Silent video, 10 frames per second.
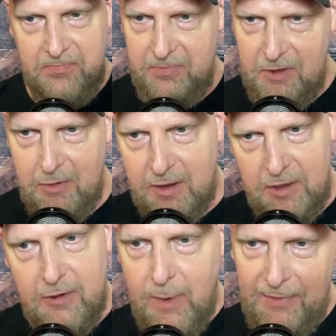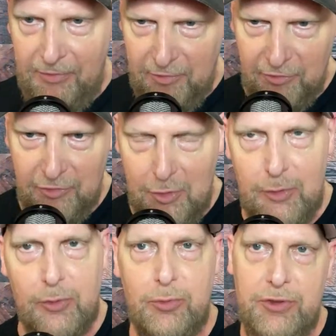you went to
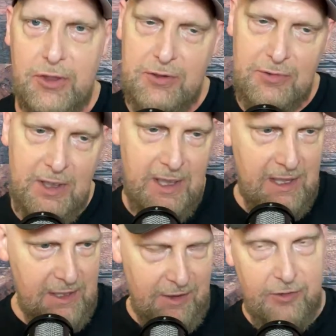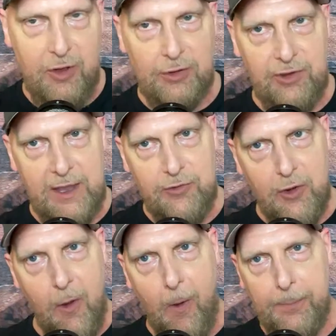school, you got a
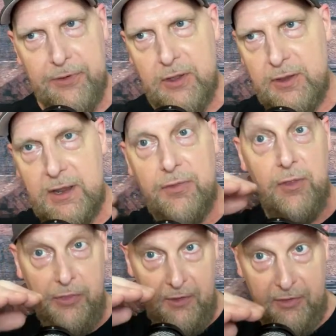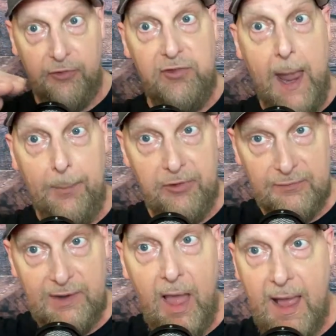job, the steps
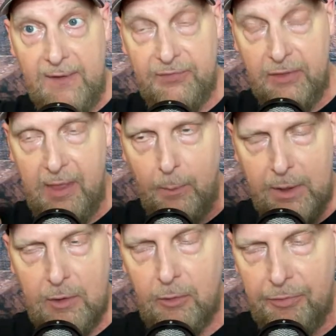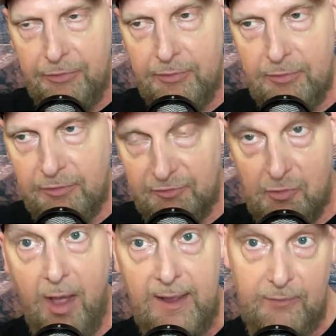of life that we all
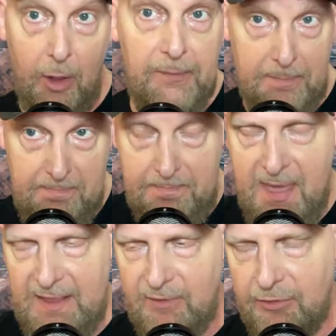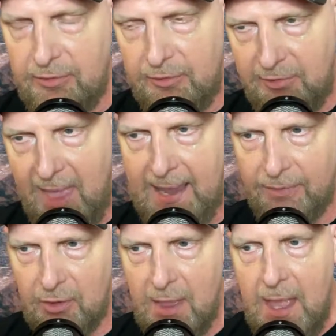strive, many of us, to take,
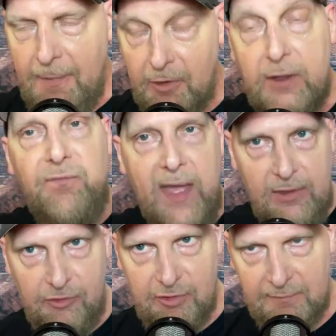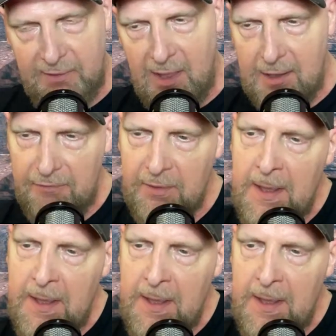the convention of life,